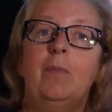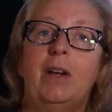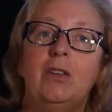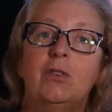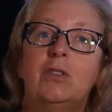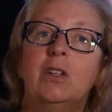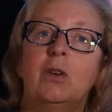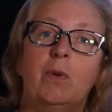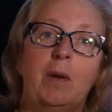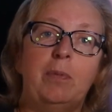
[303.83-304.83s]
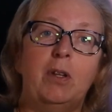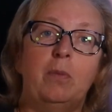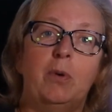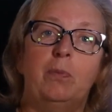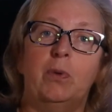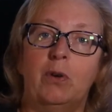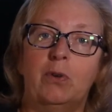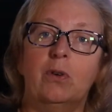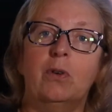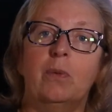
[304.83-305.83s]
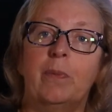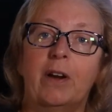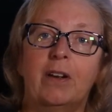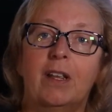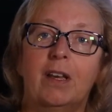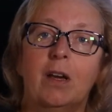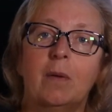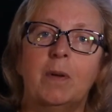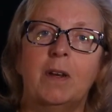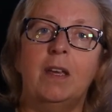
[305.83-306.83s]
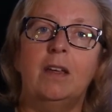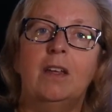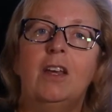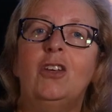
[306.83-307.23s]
By using a reputable broker or marketing company,